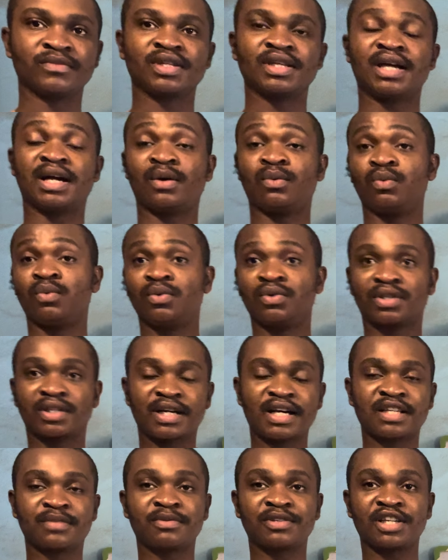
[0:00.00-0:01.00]
and we will try
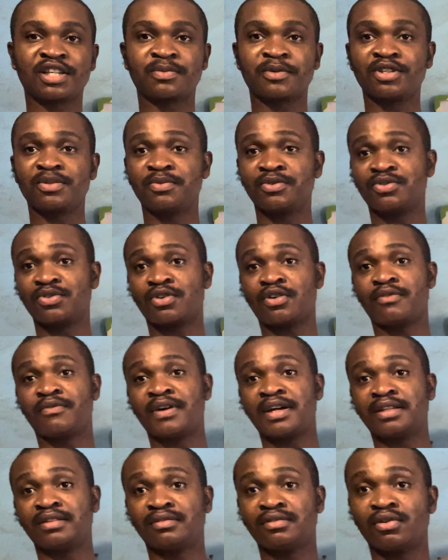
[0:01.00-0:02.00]
as much as possible to
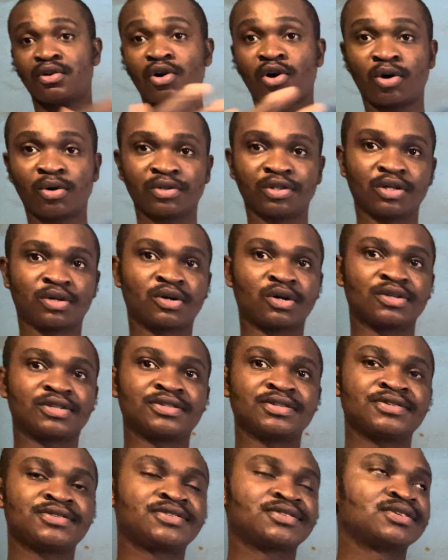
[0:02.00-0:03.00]
cover all the
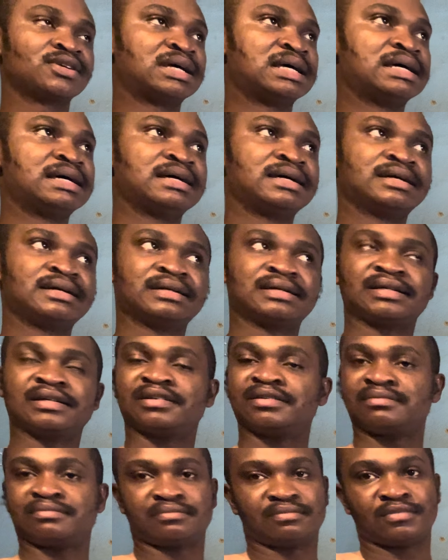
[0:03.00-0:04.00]
courses,
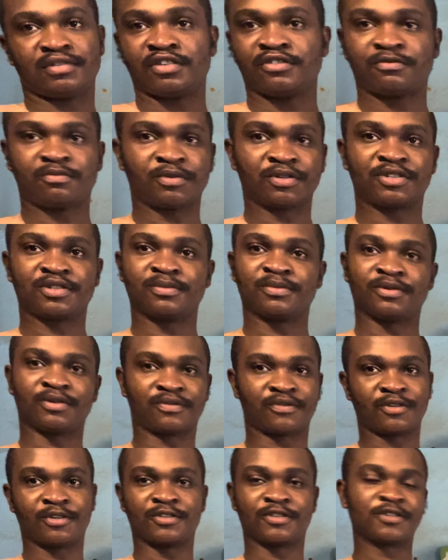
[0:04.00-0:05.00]
if possible, of
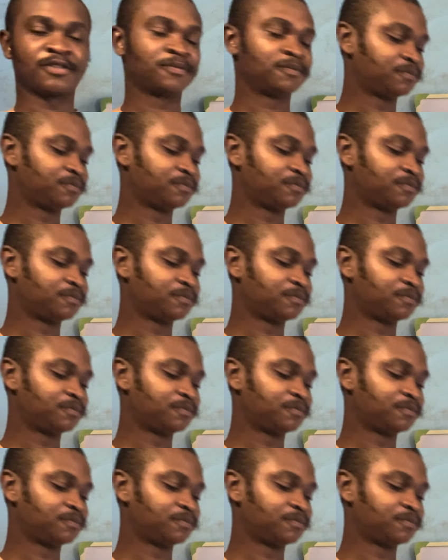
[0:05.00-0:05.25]
course.